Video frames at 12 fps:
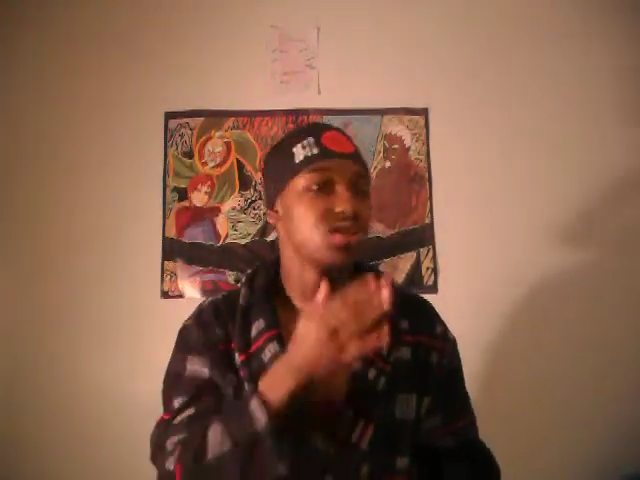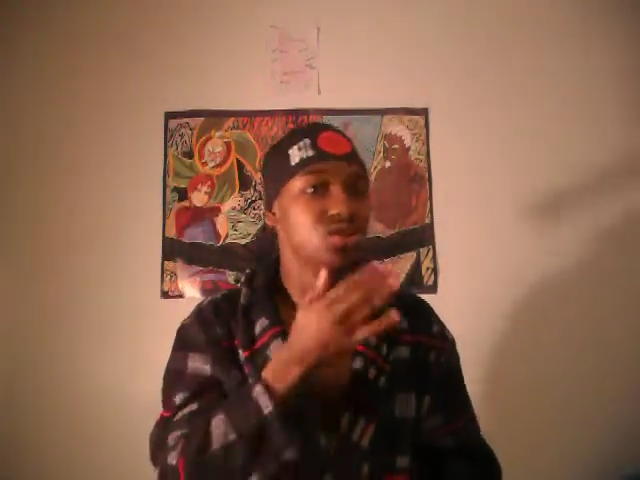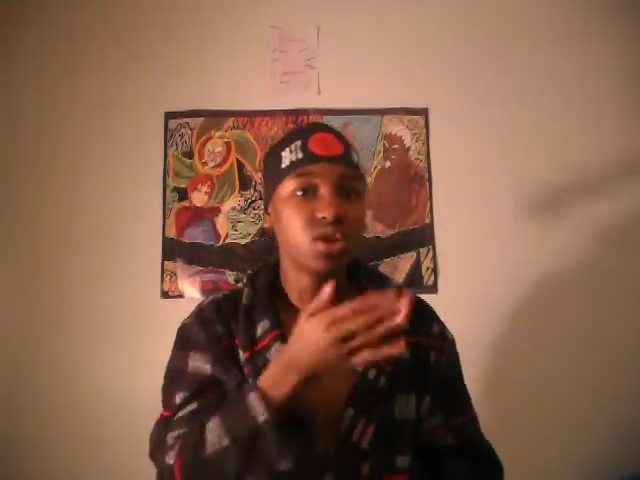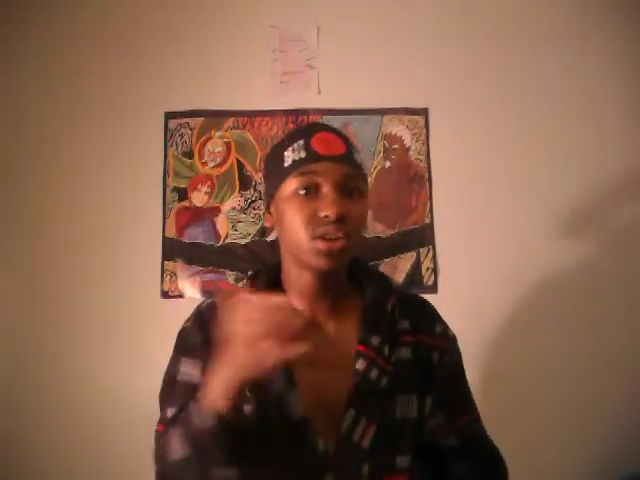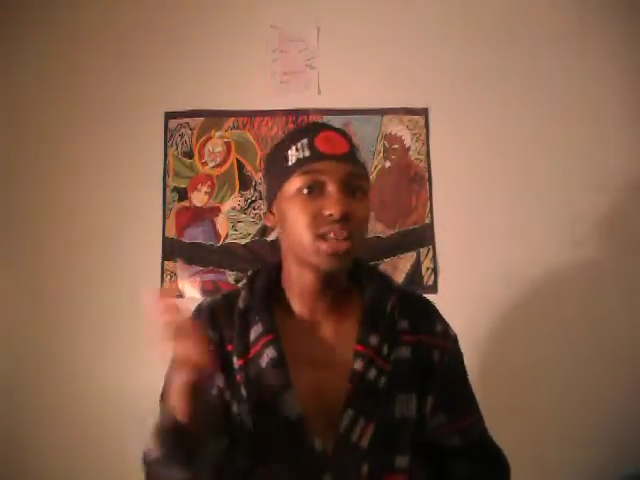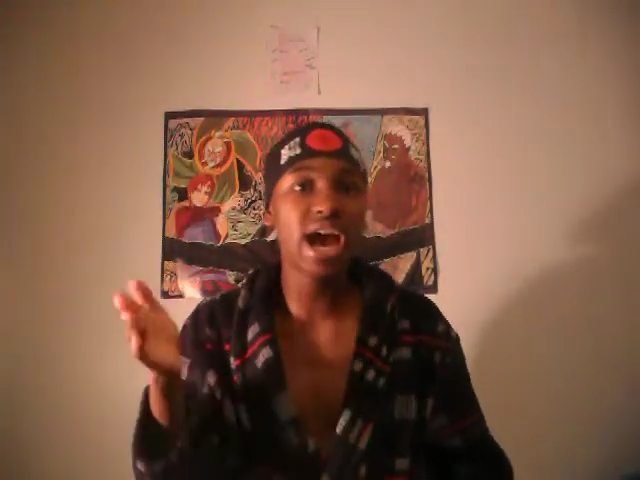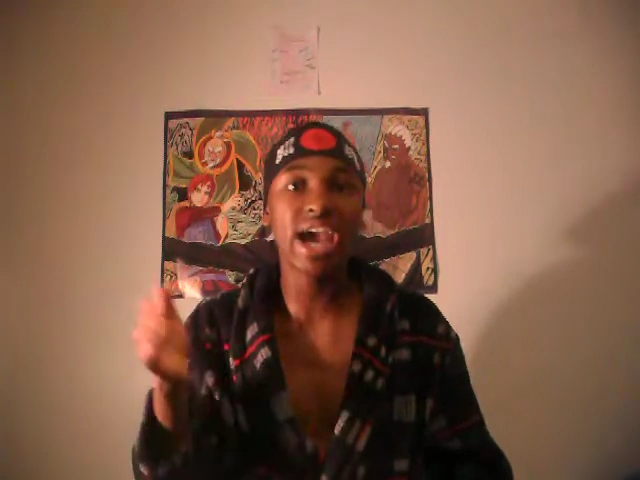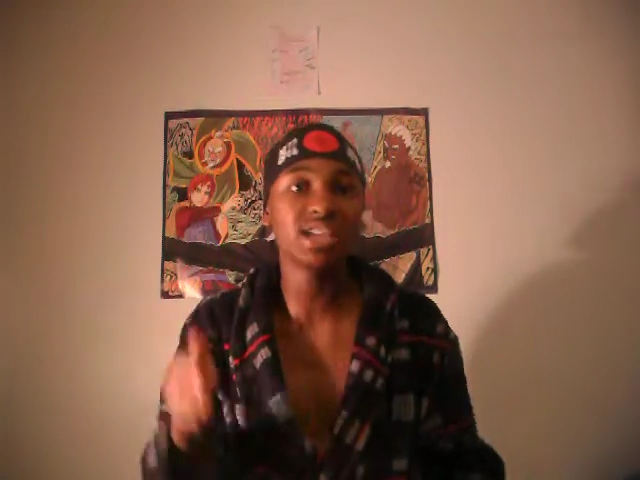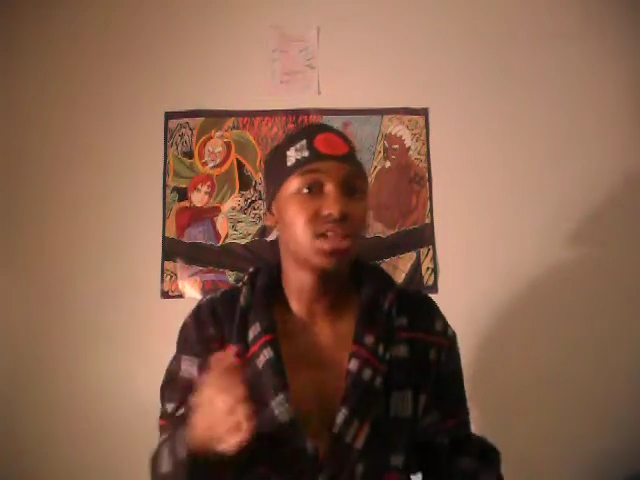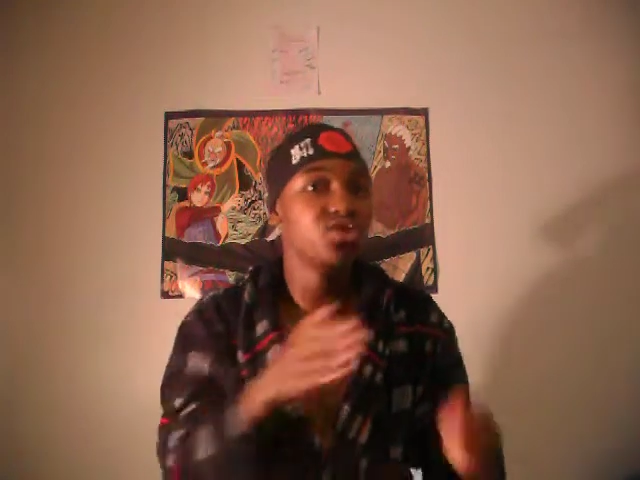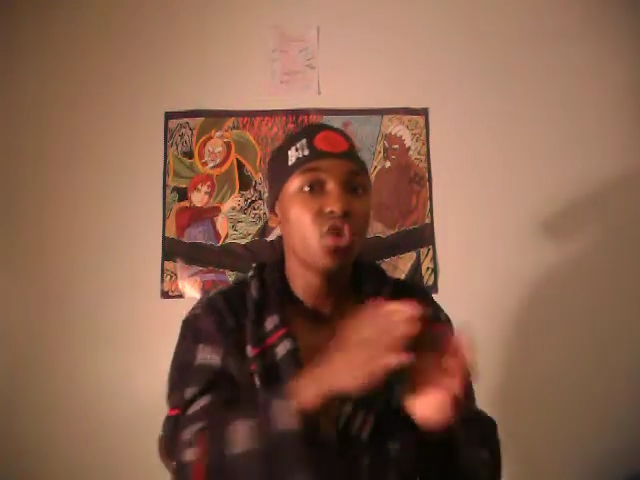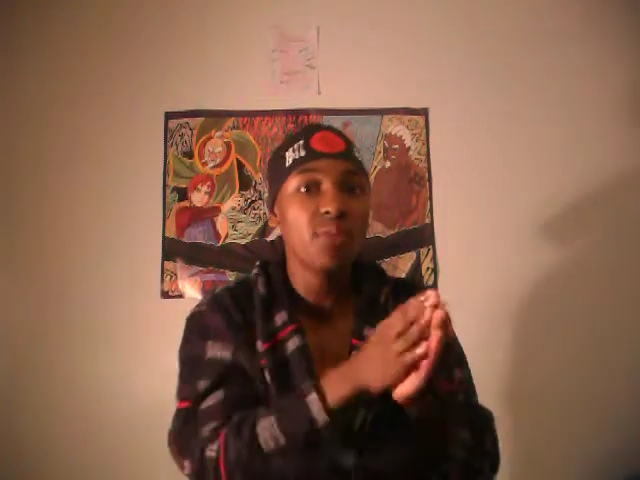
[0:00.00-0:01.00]
When it's not
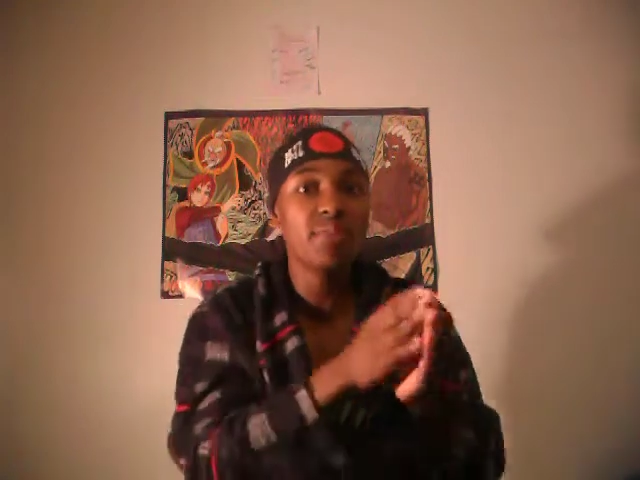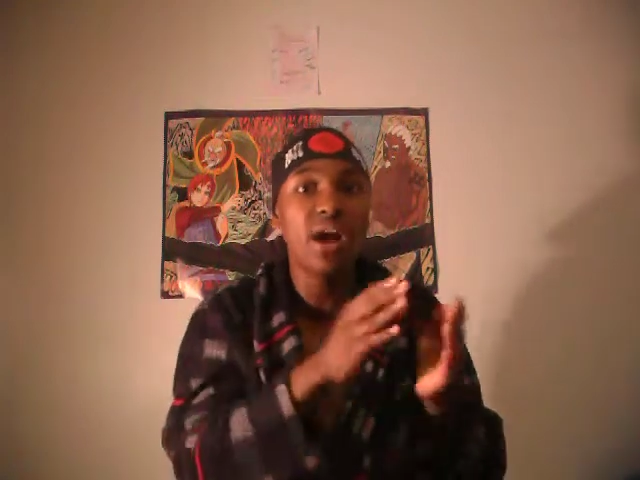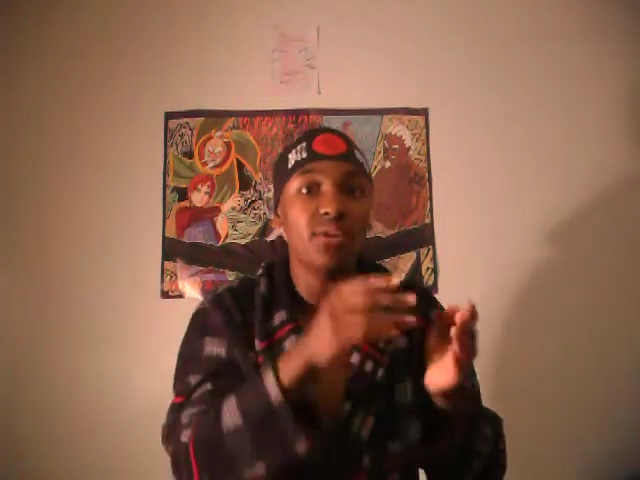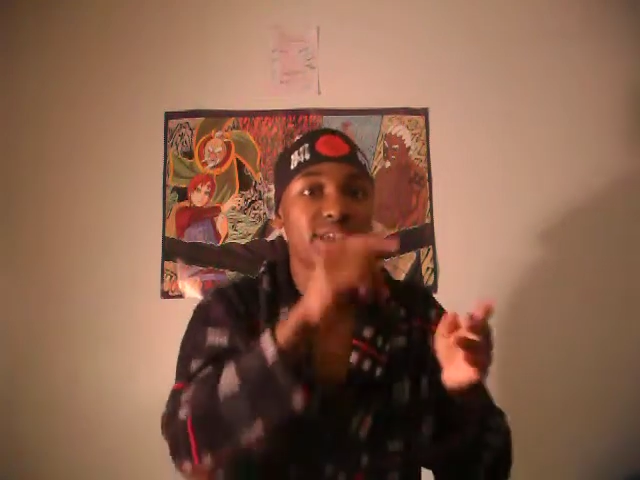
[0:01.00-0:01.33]
that. It's not